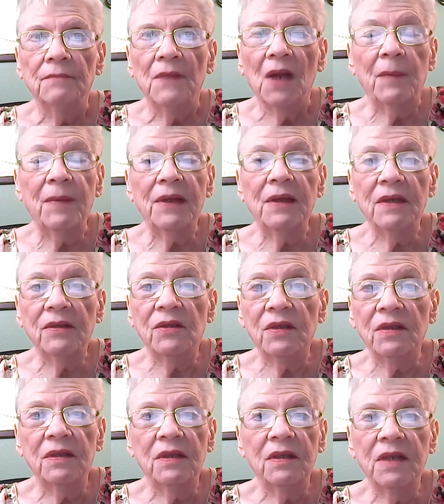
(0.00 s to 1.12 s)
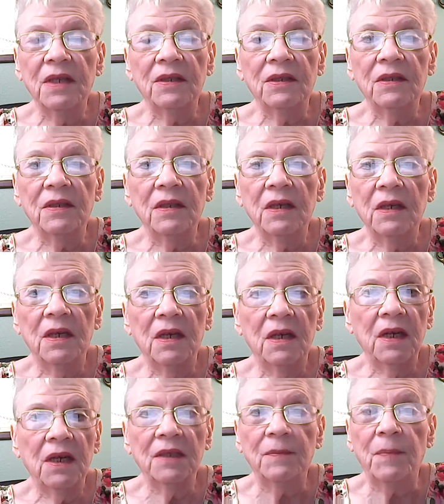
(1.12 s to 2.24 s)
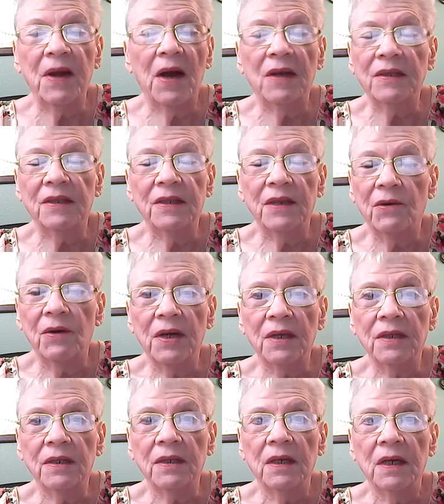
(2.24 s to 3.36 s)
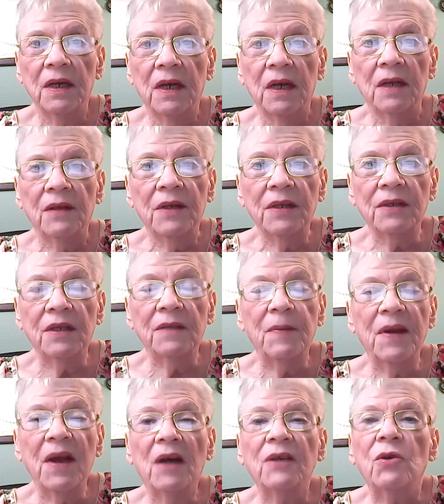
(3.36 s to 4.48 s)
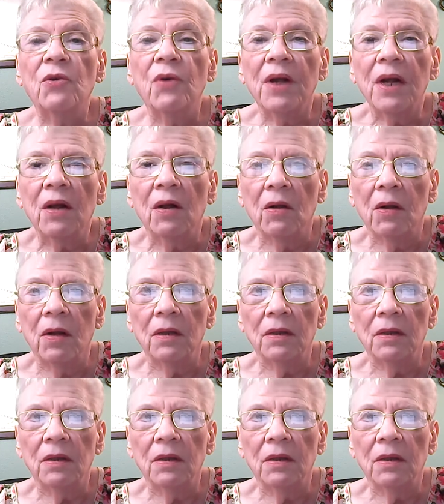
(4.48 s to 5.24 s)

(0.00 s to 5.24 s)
I mean, this is beyond serious. This is beyond critical.